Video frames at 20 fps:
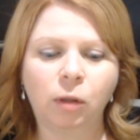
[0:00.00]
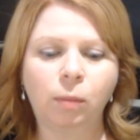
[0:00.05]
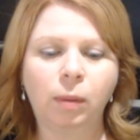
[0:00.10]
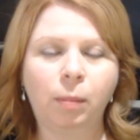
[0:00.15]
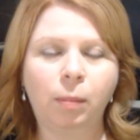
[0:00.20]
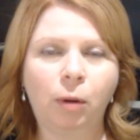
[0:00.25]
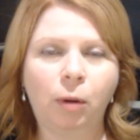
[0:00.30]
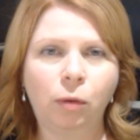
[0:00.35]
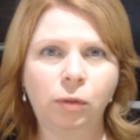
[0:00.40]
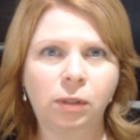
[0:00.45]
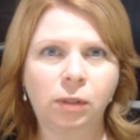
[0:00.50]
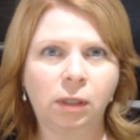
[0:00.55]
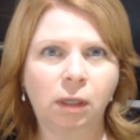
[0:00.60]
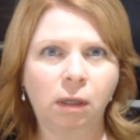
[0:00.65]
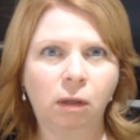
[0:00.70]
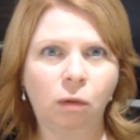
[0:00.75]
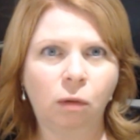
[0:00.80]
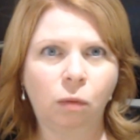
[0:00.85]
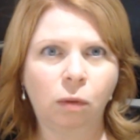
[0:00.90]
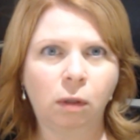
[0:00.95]
You'll be
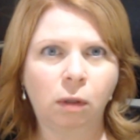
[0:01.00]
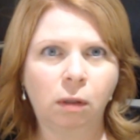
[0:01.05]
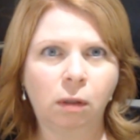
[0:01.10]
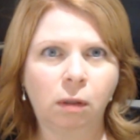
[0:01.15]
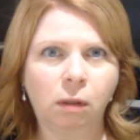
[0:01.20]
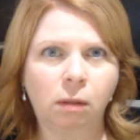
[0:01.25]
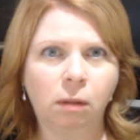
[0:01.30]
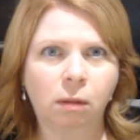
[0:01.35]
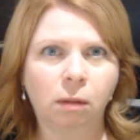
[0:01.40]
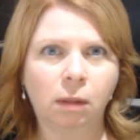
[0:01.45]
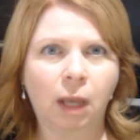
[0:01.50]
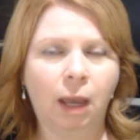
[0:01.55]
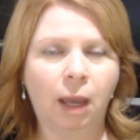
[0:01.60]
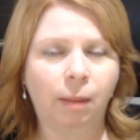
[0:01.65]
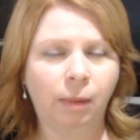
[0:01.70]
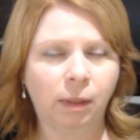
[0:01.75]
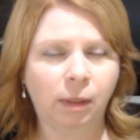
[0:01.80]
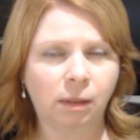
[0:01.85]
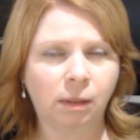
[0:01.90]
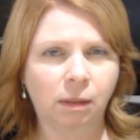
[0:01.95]
posting your
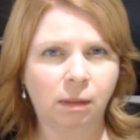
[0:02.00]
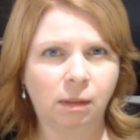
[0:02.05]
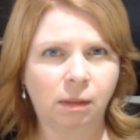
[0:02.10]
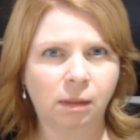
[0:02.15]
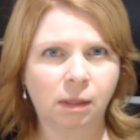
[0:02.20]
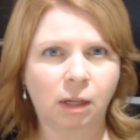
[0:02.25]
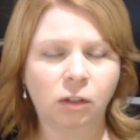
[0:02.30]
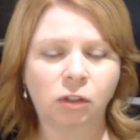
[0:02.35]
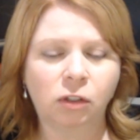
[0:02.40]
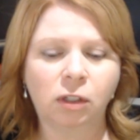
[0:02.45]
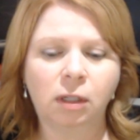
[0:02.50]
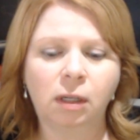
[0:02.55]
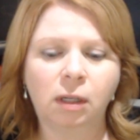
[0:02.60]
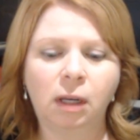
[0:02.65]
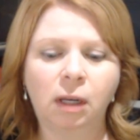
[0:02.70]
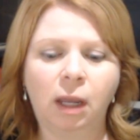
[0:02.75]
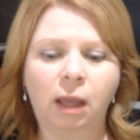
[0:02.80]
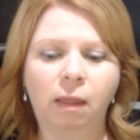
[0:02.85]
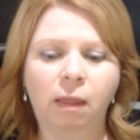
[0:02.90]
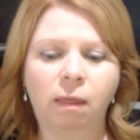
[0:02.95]
comment to the
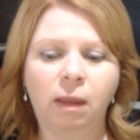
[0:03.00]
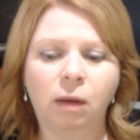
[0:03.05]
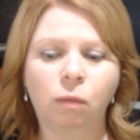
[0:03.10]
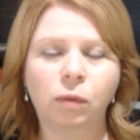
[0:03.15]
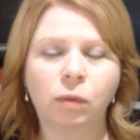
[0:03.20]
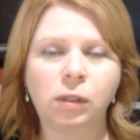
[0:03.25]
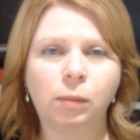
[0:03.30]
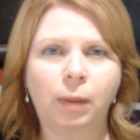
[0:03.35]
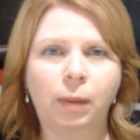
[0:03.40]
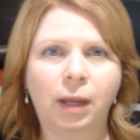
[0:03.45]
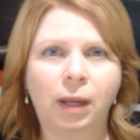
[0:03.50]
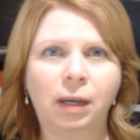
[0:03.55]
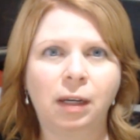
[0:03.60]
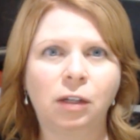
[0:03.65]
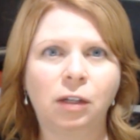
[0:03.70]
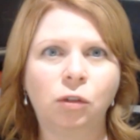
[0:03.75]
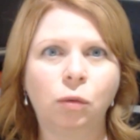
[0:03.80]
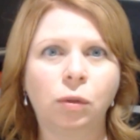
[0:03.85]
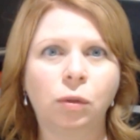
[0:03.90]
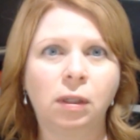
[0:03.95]
discussion and then
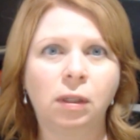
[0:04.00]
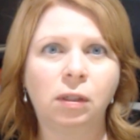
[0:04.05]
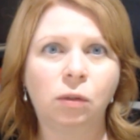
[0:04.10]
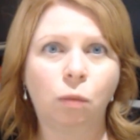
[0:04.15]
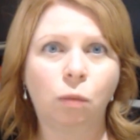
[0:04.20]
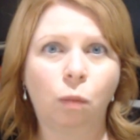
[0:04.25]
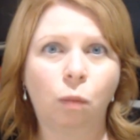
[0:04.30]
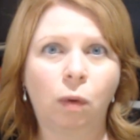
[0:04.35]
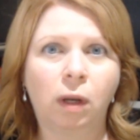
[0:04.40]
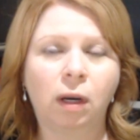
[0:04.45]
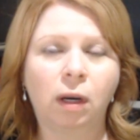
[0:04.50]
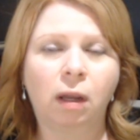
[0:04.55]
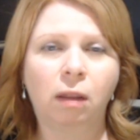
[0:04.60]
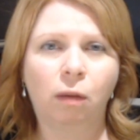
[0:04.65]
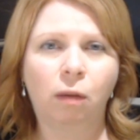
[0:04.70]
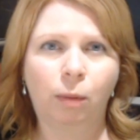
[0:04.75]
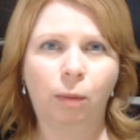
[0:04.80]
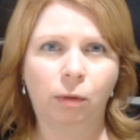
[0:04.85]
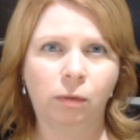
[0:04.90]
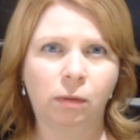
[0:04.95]
responding to at least 1
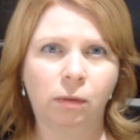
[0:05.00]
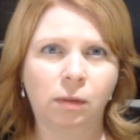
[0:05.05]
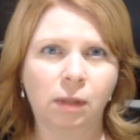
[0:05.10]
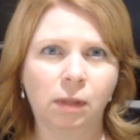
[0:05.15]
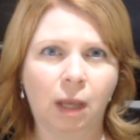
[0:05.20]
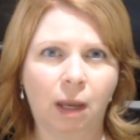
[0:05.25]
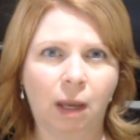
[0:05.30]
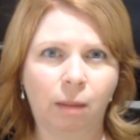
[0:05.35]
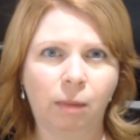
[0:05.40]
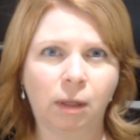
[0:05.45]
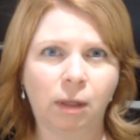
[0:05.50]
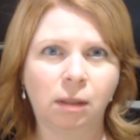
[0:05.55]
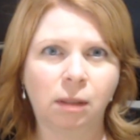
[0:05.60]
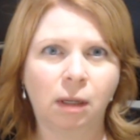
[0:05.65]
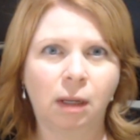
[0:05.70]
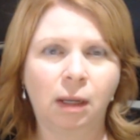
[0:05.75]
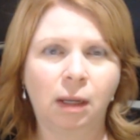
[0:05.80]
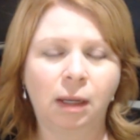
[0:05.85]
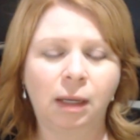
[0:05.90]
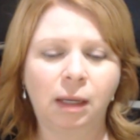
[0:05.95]
other person's comment
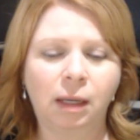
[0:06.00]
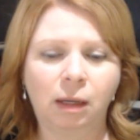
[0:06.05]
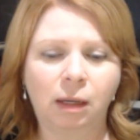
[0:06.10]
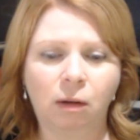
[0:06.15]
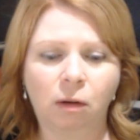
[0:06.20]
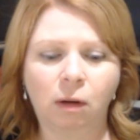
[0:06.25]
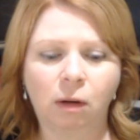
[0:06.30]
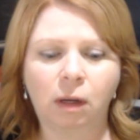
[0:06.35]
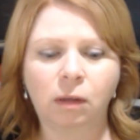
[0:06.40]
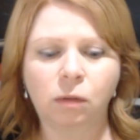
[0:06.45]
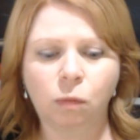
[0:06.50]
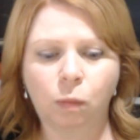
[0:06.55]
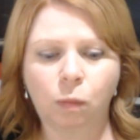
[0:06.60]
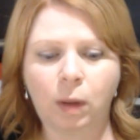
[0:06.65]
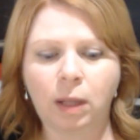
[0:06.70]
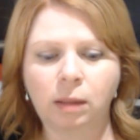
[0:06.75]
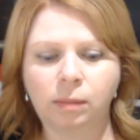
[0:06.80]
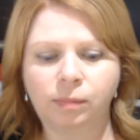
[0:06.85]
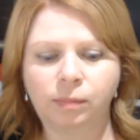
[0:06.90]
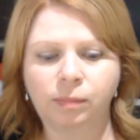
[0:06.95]
here as
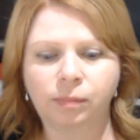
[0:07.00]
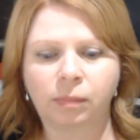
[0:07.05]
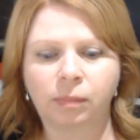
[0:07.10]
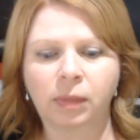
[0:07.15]
well.